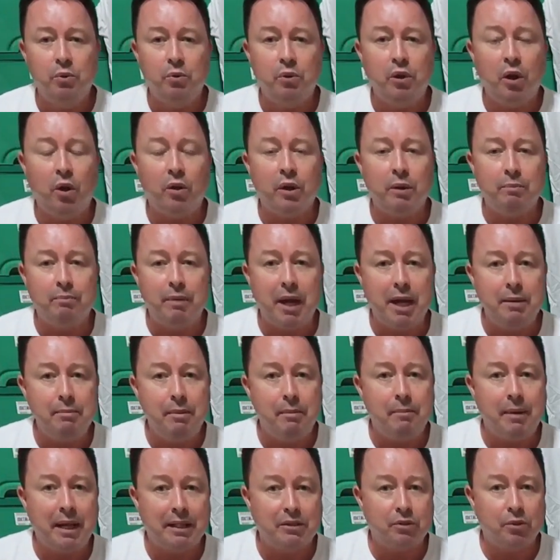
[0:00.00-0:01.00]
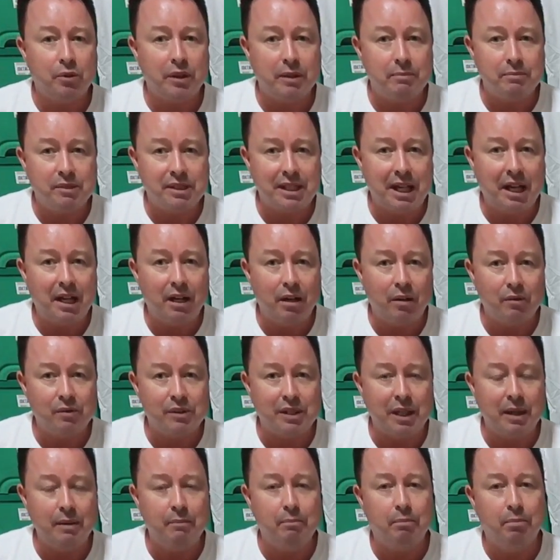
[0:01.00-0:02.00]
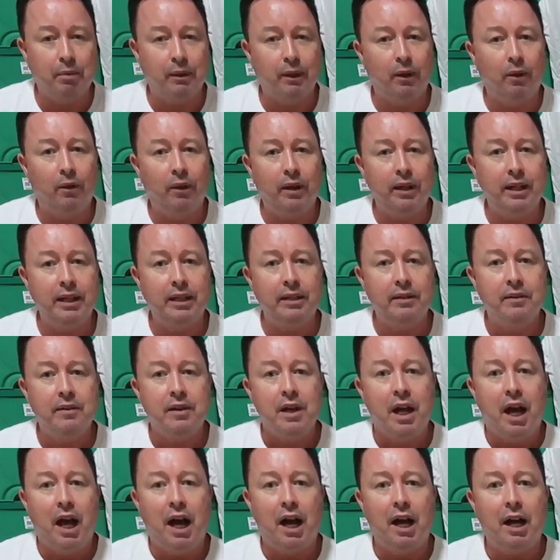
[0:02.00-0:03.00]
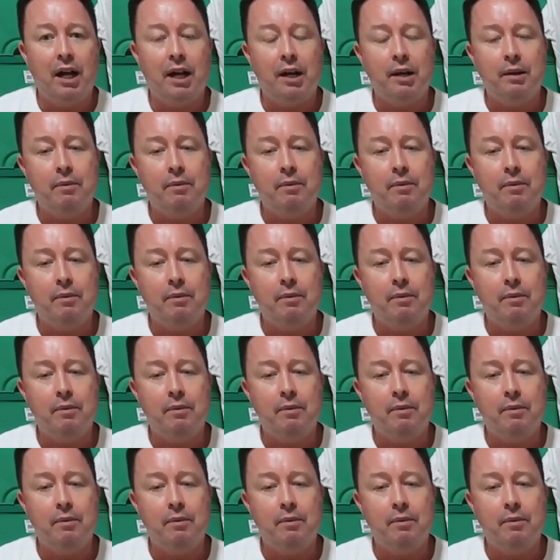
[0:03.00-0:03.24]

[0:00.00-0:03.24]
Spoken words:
you'll know that Babymetal themselves employ